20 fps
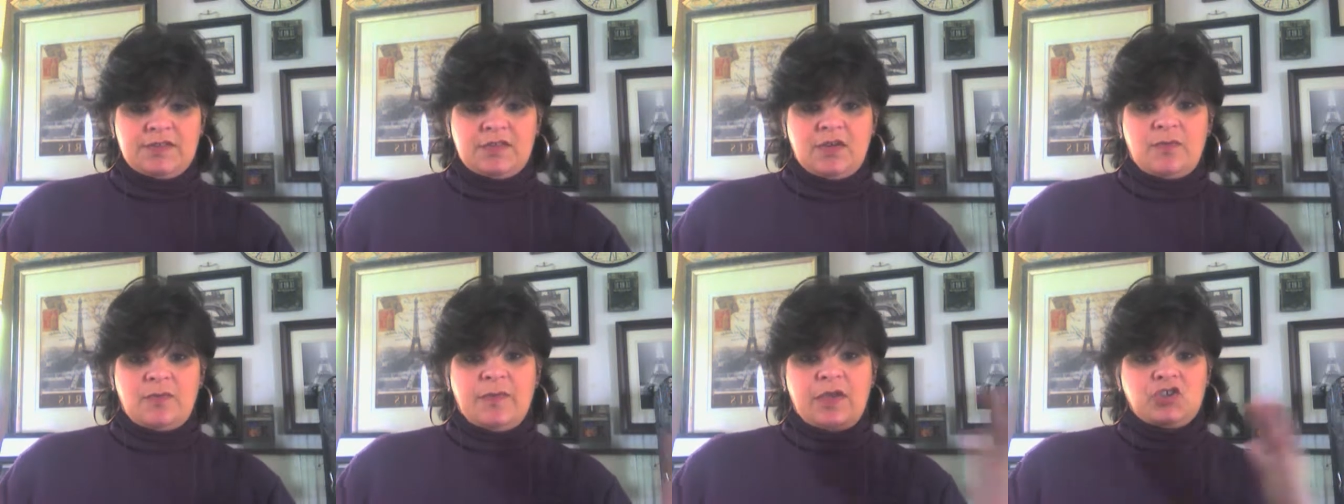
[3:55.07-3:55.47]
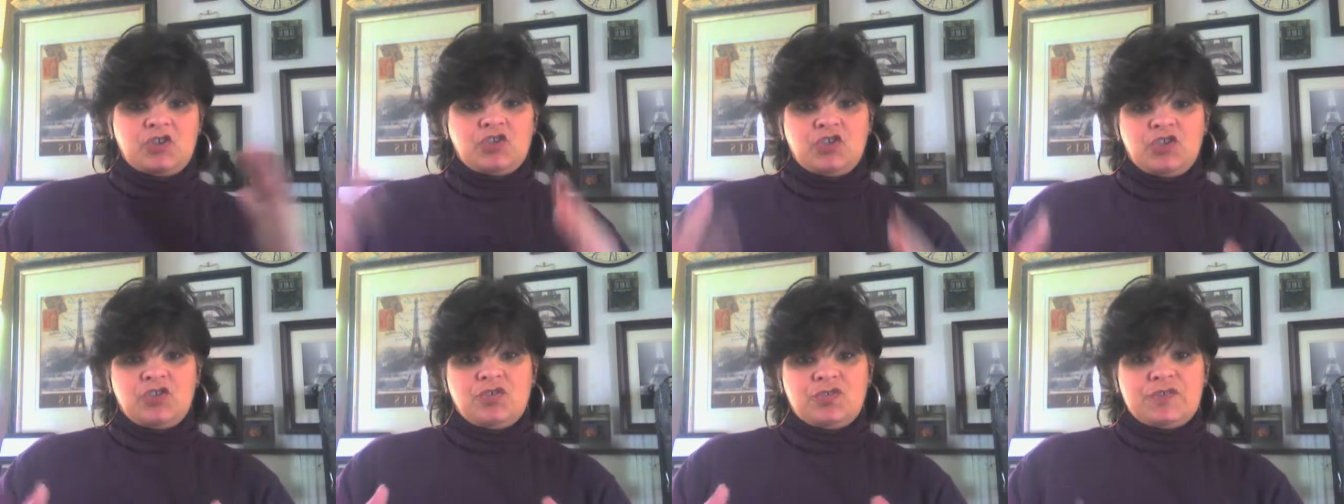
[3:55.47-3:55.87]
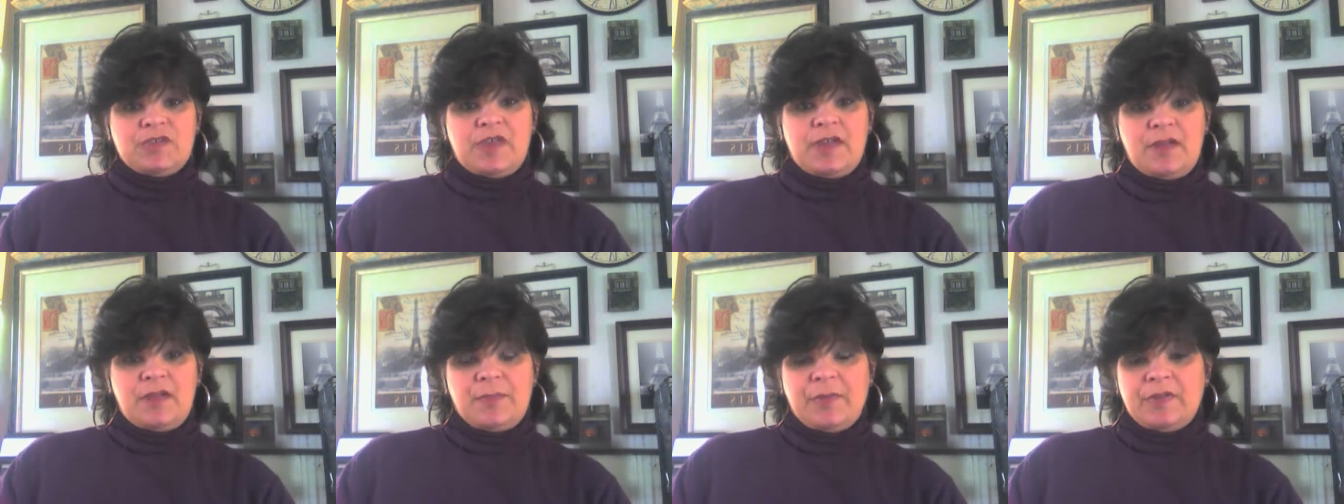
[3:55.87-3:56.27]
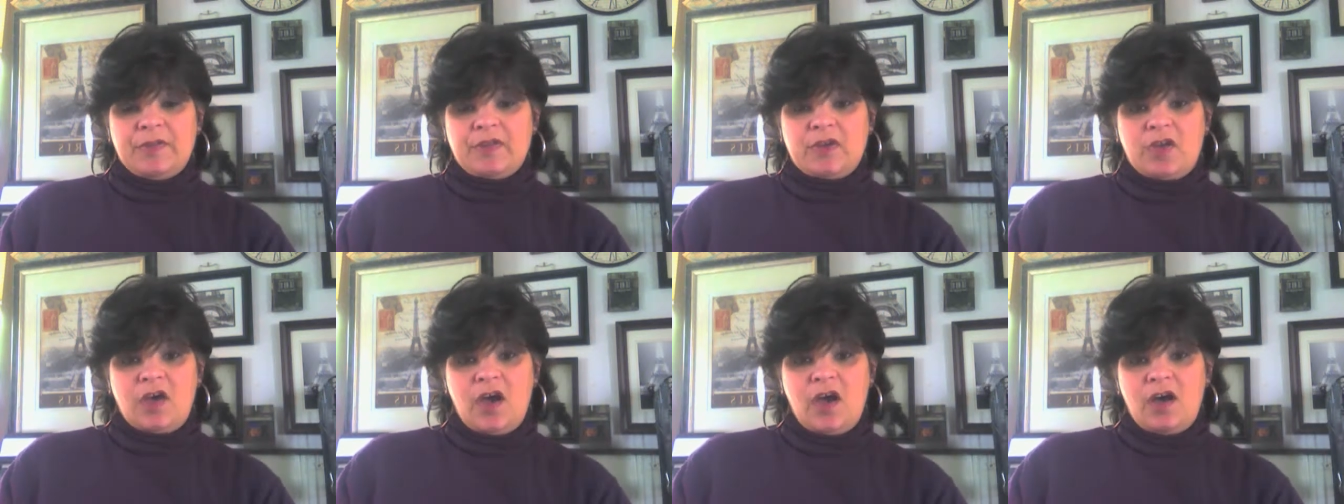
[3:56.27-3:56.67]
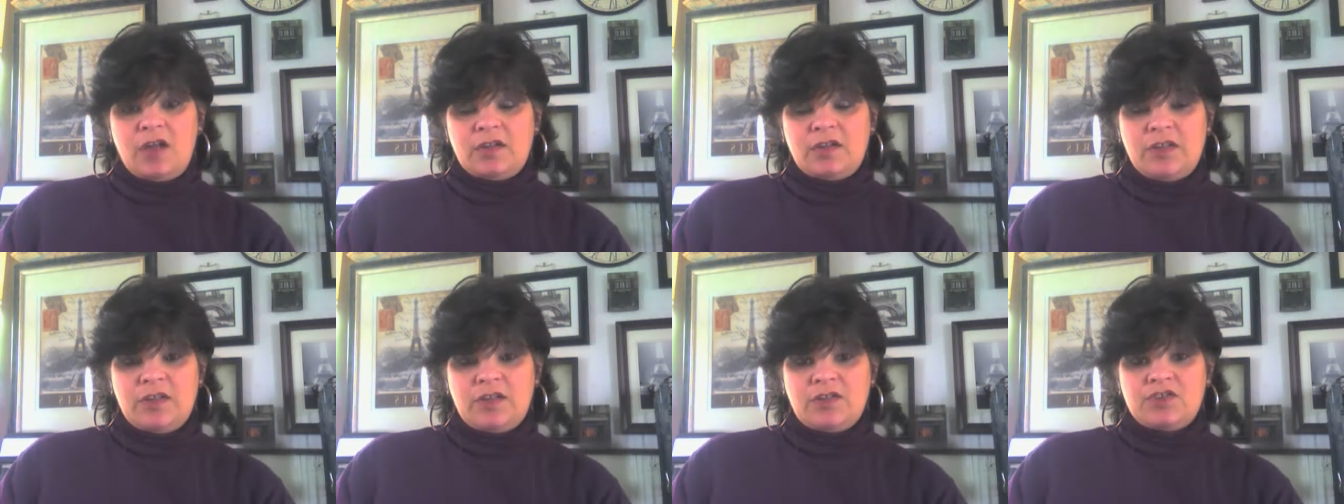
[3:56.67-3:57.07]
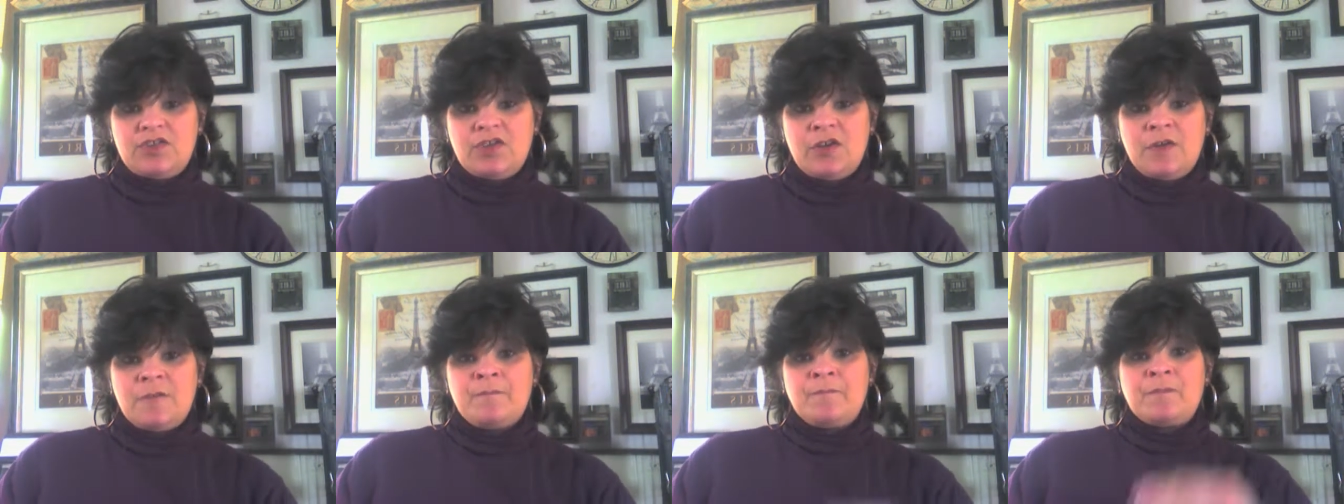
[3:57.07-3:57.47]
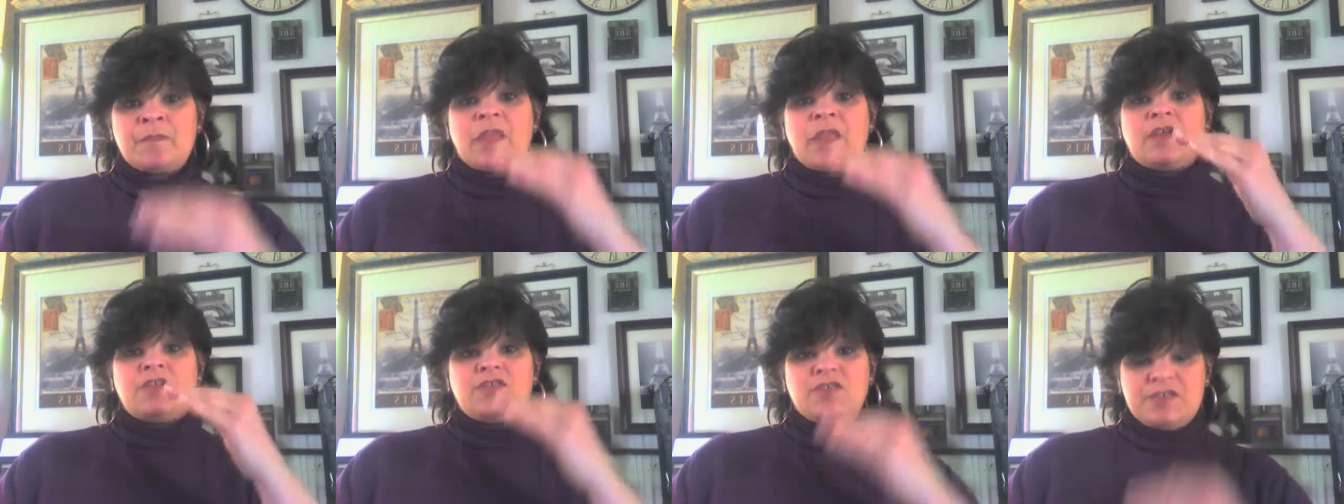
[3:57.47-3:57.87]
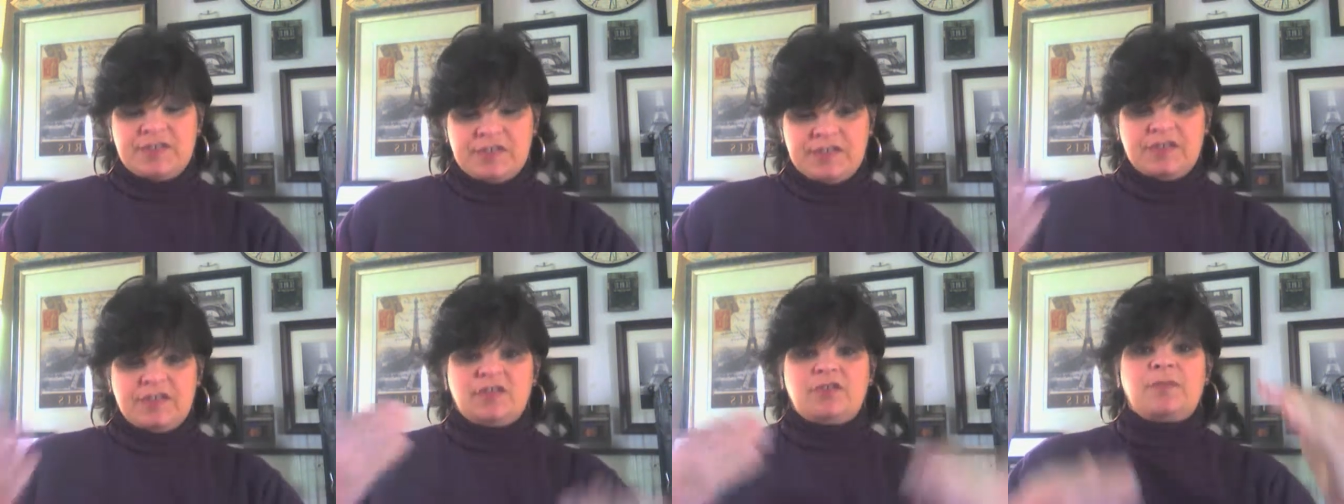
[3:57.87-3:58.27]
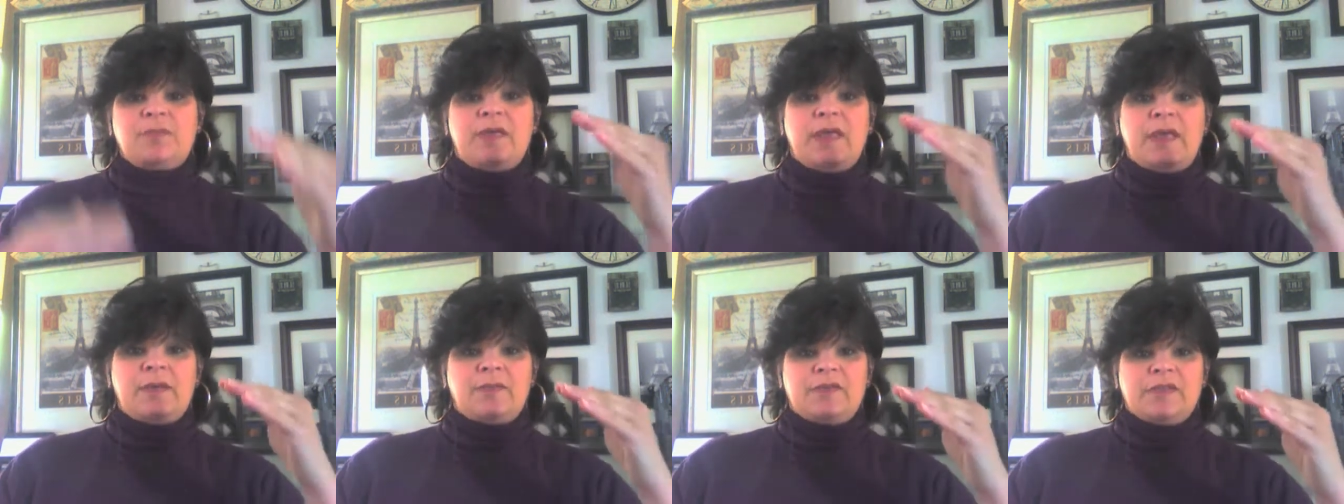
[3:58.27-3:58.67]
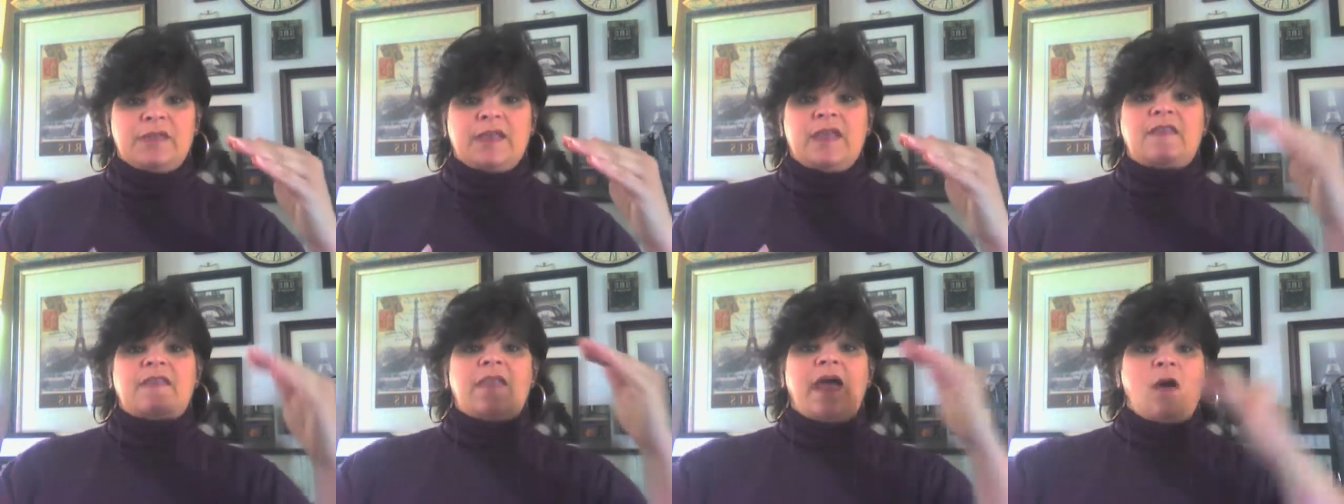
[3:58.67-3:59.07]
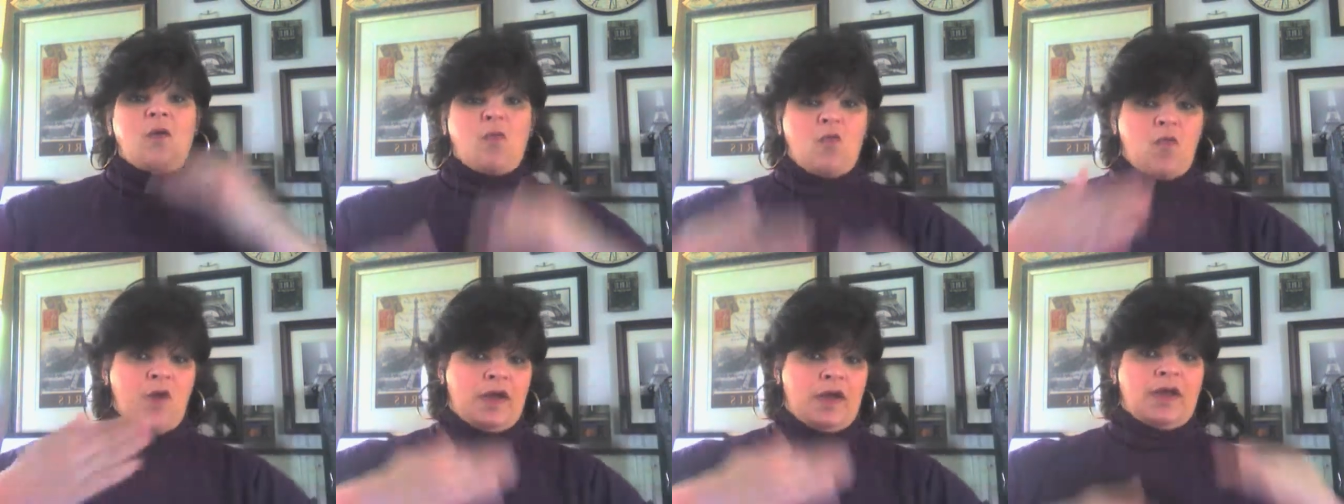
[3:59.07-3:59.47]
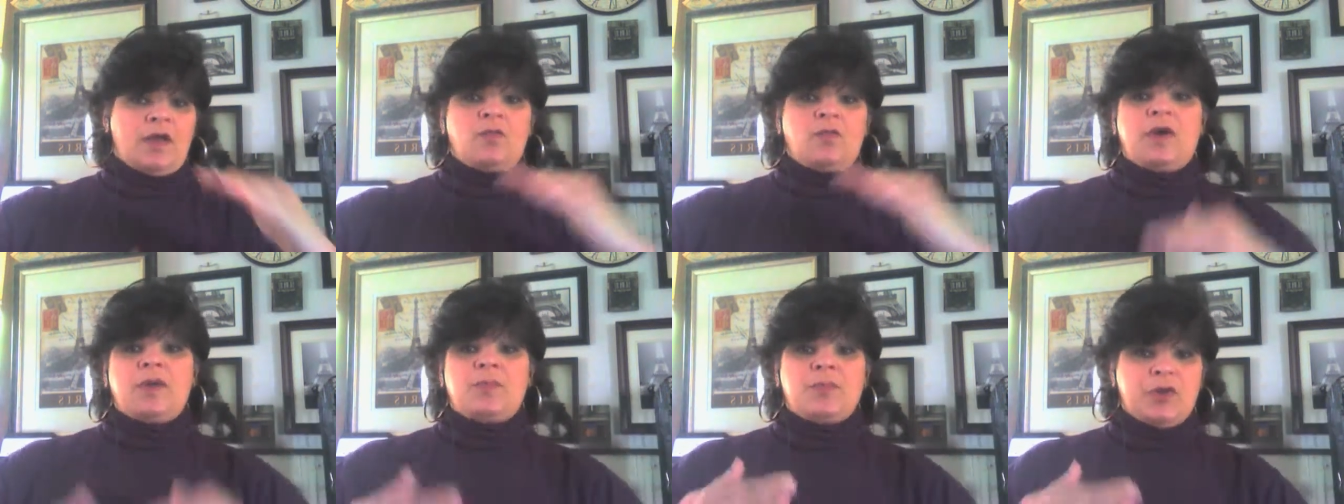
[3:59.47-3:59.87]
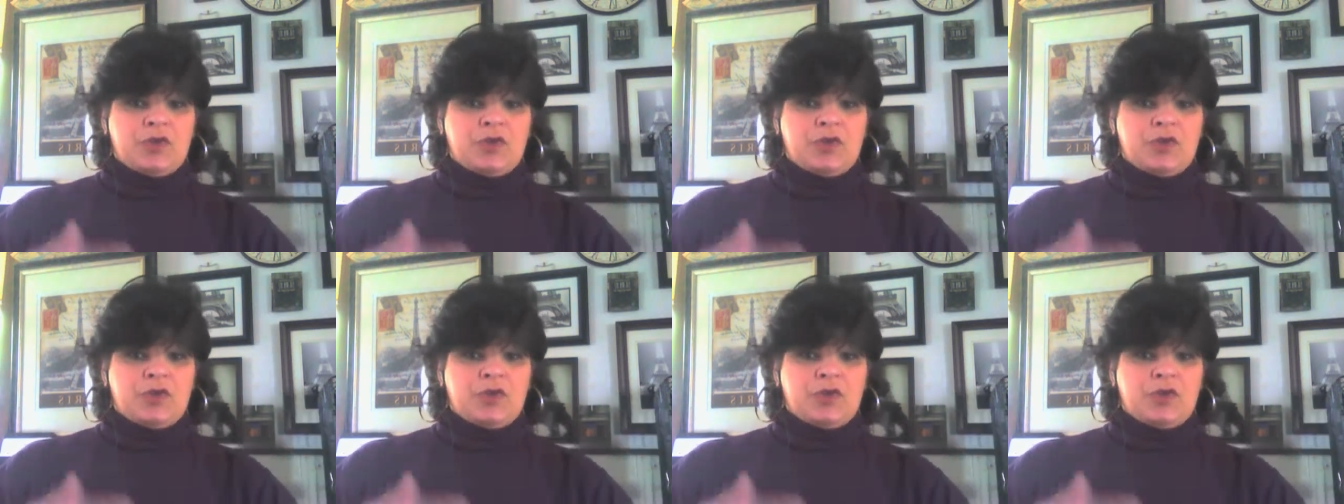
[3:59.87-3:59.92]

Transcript: So make sure you sign up on the college to still be able to get that one-on-one